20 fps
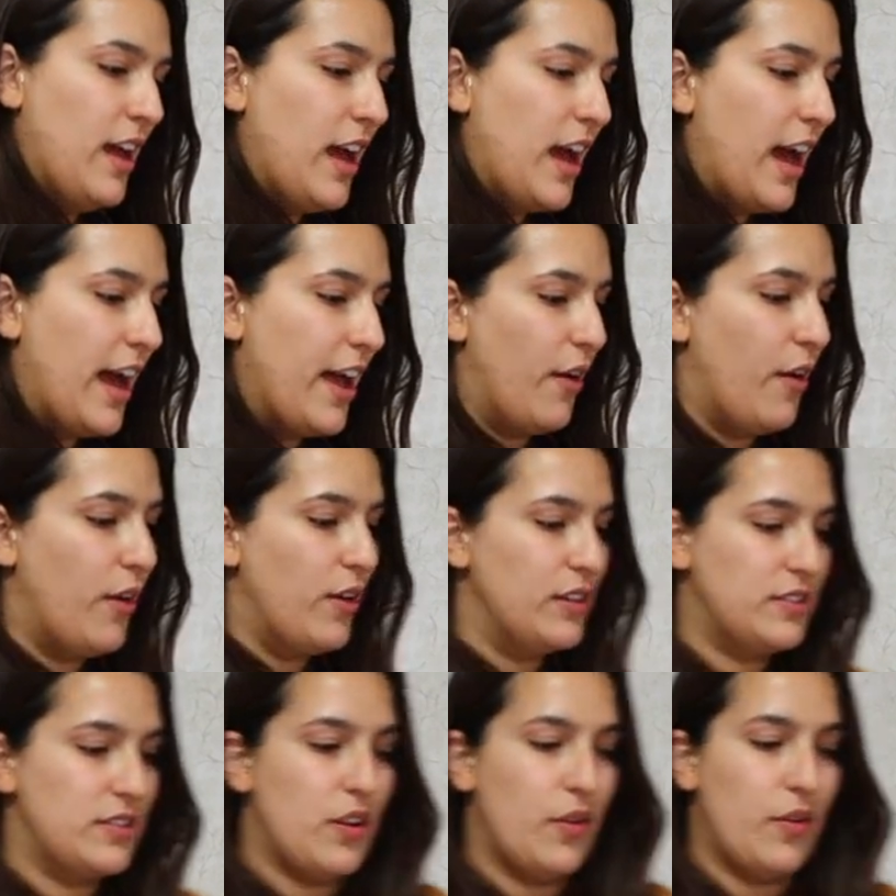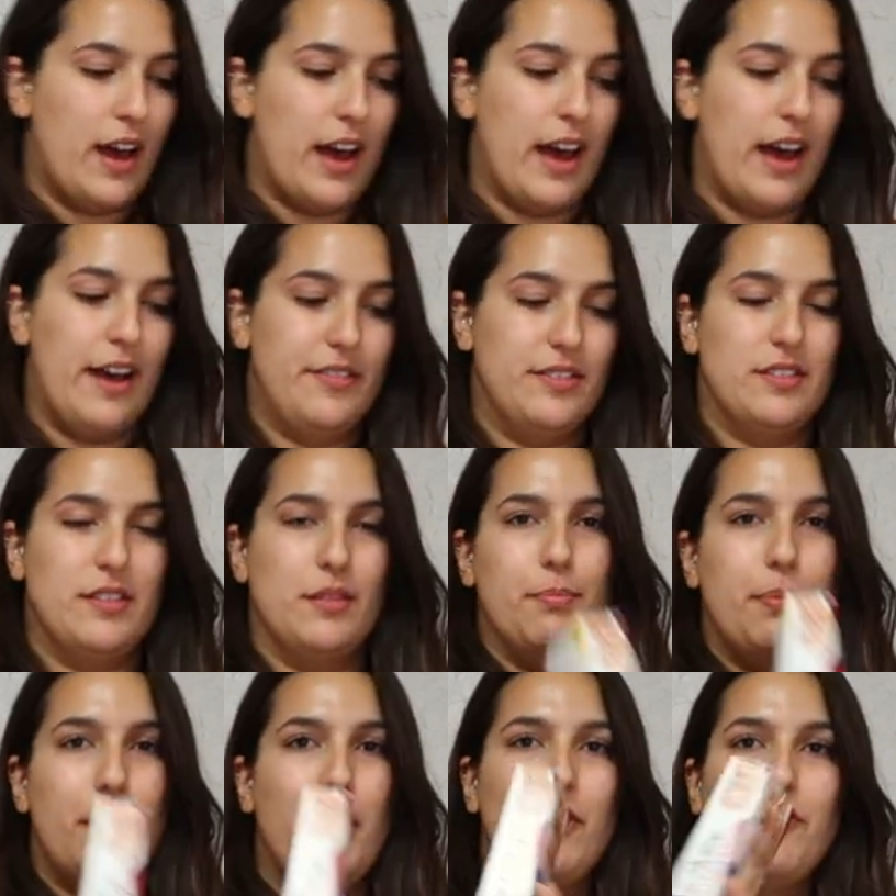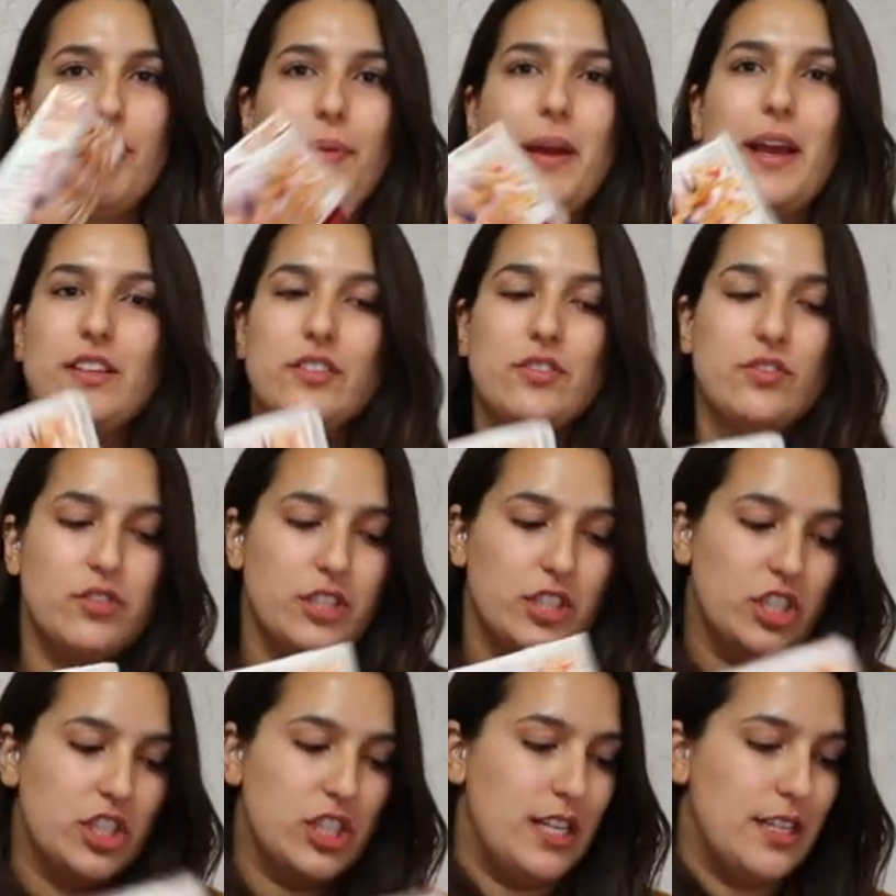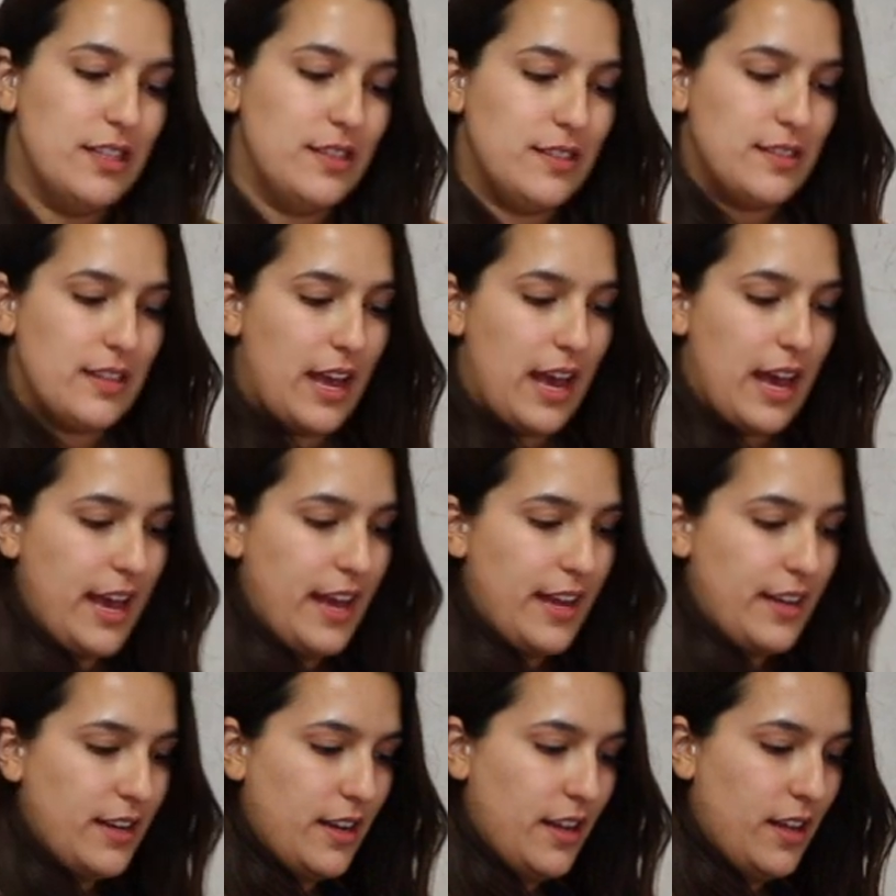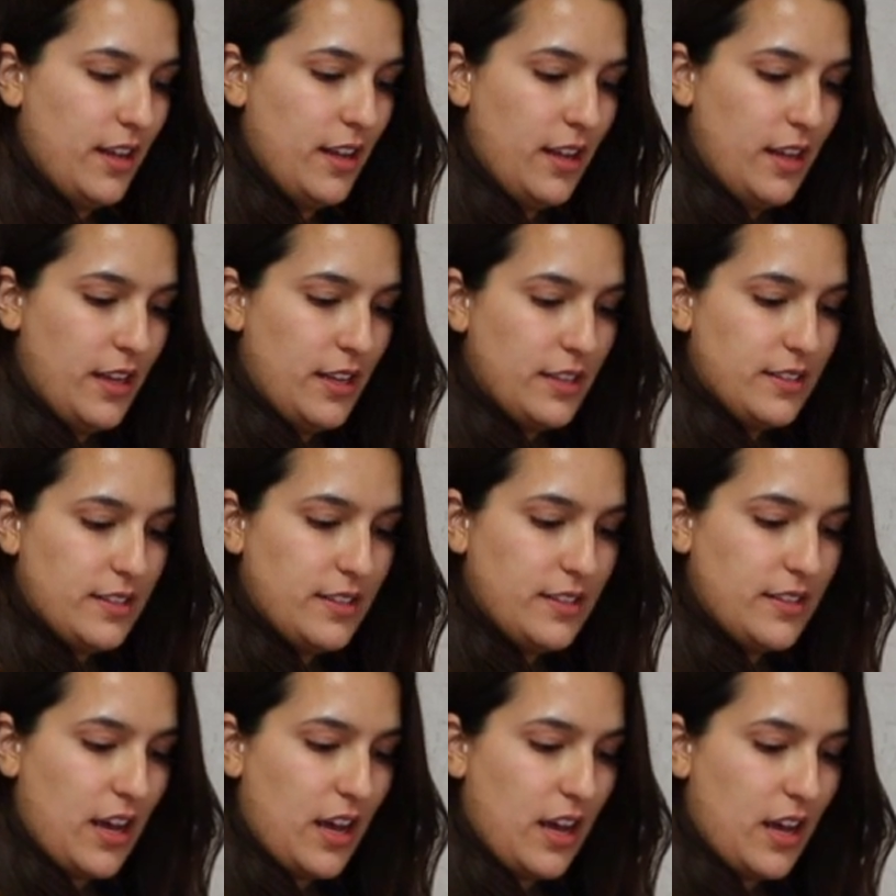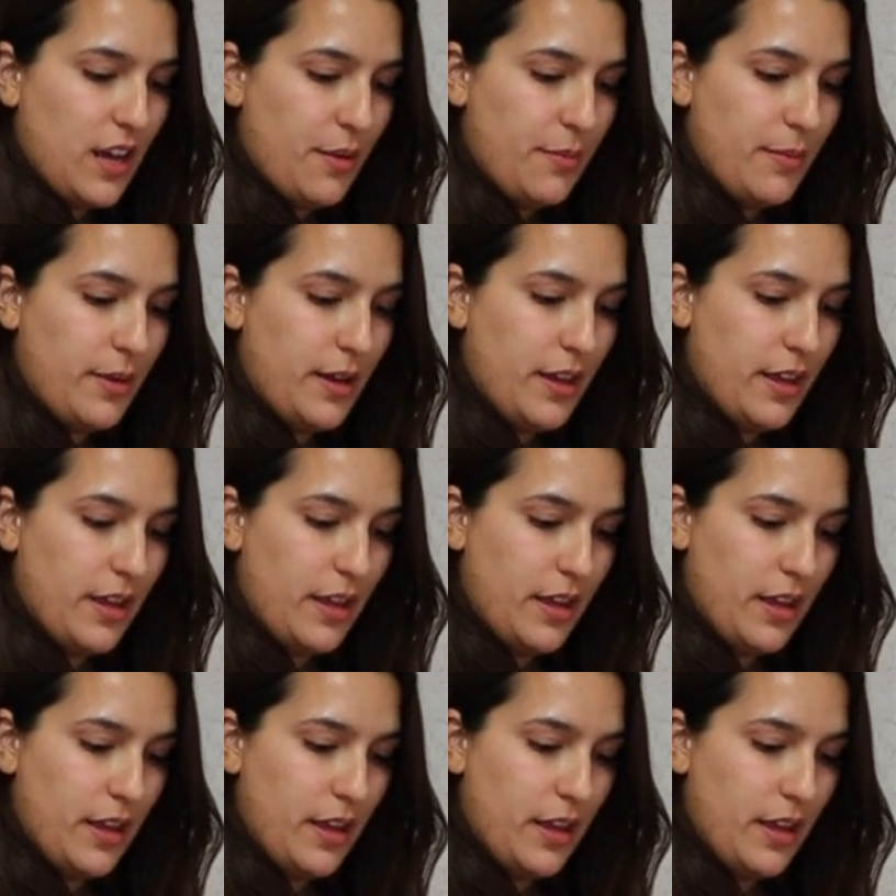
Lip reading: I also have some puff pastry sheets and some